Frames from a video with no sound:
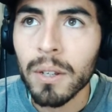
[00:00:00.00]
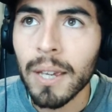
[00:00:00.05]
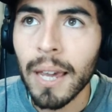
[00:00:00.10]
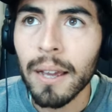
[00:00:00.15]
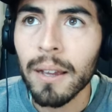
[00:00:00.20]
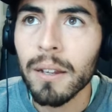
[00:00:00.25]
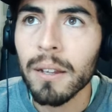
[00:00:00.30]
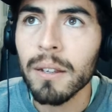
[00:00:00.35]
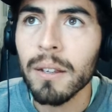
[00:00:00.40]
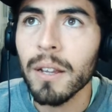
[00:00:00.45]

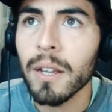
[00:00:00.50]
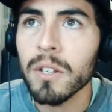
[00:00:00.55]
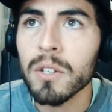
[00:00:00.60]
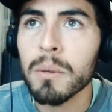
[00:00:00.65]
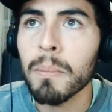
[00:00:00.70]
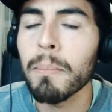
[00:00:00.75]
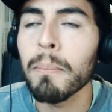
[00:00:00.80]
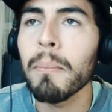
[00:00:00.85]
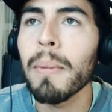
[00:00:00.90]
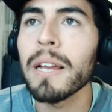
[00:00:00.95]
as
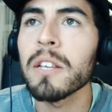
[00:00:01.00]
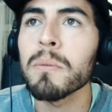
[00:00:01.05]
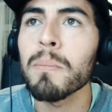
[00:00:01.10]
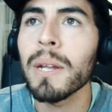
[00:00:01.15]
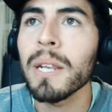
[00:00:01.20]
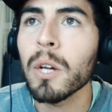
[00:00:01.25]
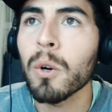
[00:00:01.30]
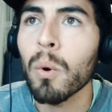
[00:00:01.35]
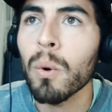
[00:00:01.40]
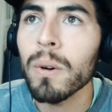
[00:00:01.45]

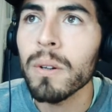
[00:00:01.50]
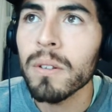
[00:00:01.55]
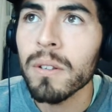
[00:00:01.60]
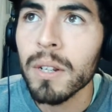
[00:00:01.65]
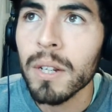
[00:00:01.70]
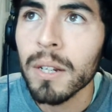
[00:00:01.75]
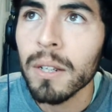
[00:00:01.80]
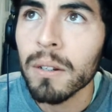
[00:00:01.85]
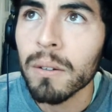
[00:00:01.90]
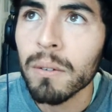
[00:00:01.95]
many
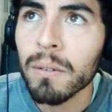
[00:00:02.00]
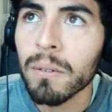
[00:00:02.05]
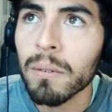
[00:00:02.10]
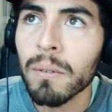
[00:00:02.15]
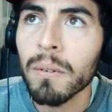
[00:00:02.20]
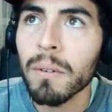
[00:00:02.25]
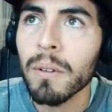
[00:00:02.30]
quarantine,